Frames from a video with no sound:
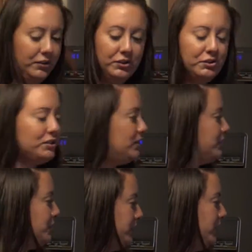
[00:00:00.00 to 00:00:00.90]
You just sit
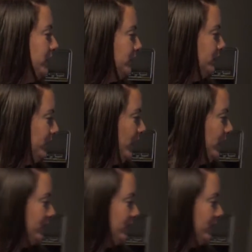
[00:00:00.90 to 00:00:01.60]
there and eat, okay?